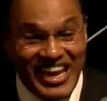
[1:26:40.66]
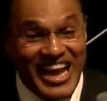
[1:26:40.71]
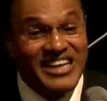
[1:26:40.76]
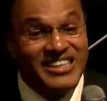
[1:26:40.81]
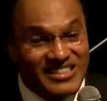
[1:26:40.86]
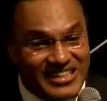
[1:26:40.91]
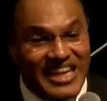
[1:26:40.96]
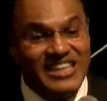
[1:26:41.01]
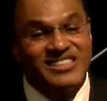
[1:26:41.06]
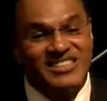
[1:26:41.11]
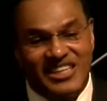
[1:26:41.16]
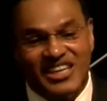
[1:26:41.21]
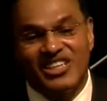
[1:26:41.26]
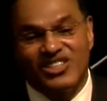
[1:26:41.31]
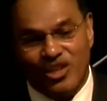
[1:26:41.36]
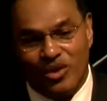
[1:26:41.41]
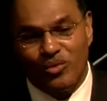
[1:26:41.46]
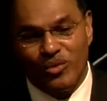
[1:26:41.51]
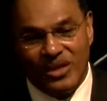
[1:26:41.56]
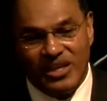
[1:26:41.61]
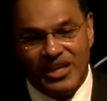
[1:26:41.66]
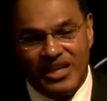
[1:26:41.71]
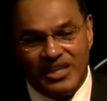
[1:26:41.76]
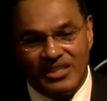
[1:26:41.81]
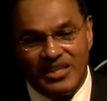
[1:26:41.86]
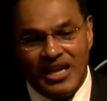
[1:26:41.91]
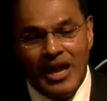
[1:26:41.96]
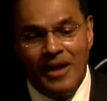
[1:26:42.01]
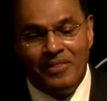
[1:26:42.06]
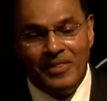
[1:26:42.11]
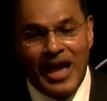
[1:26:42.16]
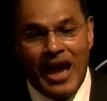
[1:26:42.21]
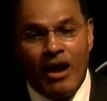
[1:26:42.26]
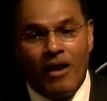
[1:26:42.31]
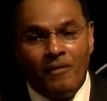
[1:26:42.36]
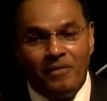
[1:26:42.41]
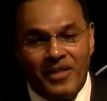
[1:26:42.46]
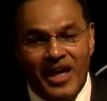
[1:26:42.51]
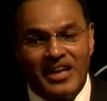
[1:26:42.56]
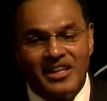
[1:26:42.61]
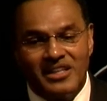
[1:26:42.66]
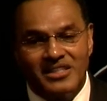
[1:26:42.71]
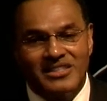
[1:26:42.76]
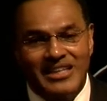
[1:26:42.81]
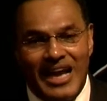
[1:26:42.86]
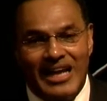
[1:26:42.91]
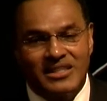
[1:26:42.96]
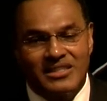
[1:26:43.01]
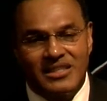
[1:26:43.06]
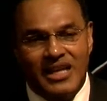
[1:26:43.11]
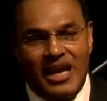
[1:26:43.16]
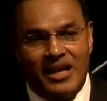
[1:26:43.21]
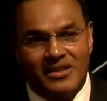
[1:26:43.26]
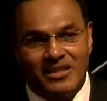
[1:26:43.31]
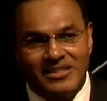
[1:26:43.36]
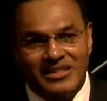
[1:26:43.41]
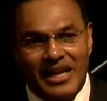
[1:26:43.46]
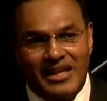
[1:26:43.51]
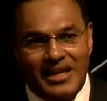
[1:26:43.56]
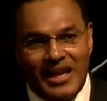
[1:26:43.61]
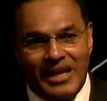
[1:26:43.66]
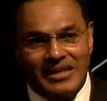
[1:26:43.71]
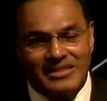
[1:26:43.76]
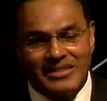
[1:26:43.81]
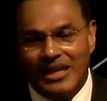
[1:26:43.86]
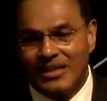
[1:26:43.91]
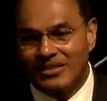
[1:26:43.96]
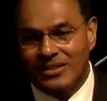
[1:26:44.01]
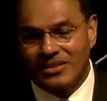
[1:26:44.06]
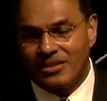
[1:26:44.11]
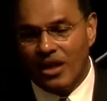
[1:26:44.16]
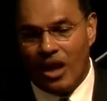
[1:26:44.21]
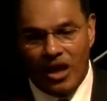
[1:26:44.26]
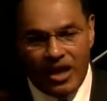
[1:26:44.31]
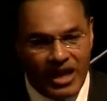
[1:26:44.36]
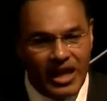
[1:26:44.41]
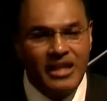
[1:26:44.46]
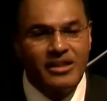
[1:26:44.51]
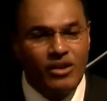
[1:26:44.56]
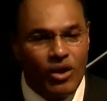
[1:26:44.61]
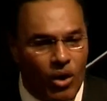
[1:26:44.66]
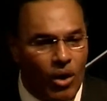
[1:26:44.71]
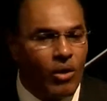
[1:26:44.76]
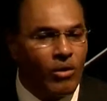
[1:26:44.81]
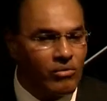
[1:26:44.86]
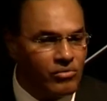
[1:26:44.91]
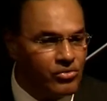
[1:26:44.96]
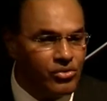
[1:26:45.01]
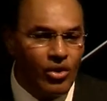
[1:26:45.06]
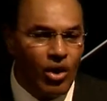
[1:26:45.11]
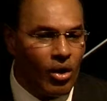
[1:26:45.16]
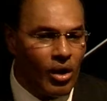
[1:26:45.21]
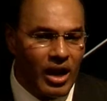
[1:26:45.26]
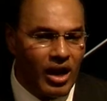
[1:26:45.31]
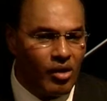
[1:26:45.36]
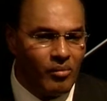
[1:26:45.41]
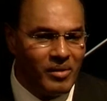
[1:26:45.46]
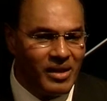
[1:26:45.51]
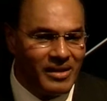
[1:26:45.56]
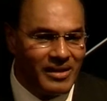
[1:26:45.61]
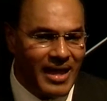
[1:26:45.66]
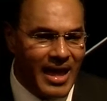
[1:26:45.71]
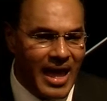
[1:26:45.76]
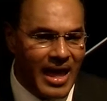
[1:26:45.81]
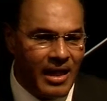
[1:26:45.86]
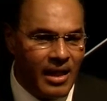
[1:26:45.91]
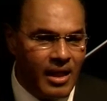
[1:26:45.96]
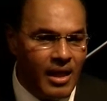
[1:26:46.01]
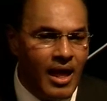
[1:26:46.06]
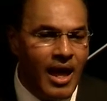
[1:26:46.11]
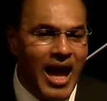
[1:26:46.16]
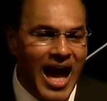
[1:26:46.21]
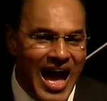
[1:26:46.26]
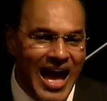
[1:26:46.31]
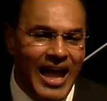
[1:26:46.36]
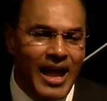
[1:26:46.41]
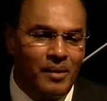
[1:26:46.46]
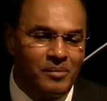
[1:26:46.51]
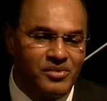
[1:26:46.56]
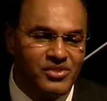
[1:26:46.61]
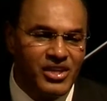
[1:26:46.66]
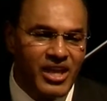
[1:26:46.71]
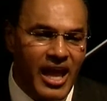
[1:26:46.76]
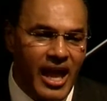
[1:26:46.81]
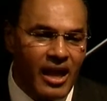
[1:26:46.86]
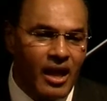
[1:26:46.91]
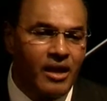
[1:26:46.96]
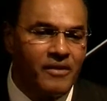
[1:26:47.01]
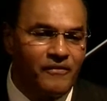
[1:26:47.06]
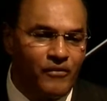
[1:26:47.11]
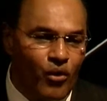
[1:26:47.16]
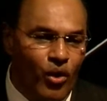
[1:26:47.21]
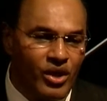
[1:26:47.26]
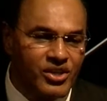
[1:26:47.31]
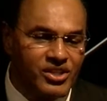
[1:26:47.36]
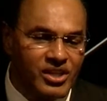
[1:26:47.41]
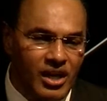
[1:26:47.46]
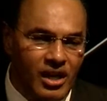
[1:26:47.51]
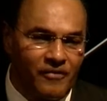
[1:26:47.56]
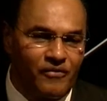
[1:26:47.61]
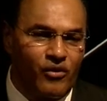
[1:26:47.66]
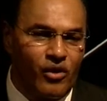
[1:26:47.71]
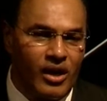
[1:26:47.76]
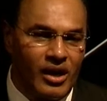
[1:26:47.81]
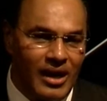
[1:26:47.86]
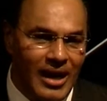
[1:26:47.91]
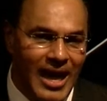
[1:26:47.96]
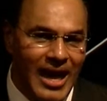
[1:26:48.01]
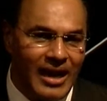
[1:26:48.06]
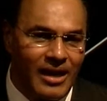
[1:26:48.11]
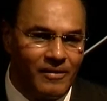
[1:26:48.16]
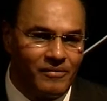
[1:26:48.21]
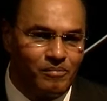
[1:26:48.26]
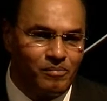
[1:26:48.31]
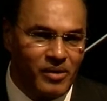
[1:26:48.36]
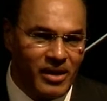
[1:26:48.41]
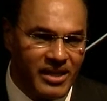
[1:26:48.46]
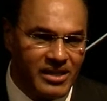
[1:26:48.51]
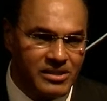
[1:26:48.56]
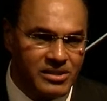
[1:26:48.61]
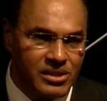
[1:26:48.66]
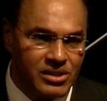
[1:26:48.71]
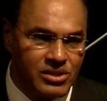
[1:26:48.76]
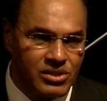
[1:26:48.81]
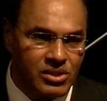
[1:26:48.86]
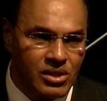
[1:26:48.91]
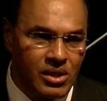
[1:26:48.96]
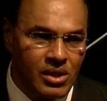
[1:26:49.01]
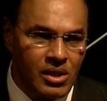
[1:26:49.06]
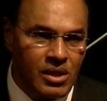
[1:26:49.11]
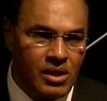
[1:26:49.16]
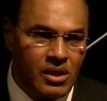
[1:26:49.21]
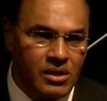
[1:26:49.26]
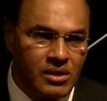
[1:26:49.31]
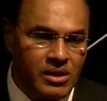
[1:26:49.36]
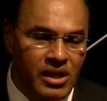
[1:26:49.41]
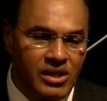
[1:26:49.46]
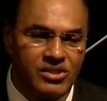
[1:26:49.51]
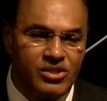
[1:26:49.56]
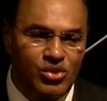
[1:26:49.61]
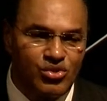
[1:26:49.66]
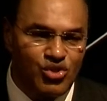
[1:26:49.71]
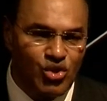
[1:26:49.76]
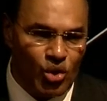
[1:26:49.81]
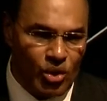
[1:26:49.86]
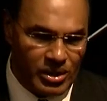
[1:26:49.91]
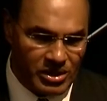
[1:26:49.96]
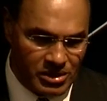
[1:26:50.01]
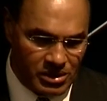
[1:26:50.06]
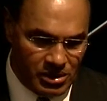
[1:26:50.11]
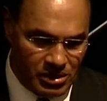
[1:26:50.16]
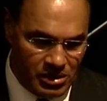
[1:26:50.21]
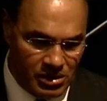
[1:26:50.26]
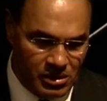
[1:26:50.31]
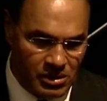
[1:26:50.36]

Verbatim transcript: and that, that's the issue, really is. Now, that does not say the standard that says is the end all. No, I don't mean that. I am saying, unfortunately, for a lot of places, there's no choice.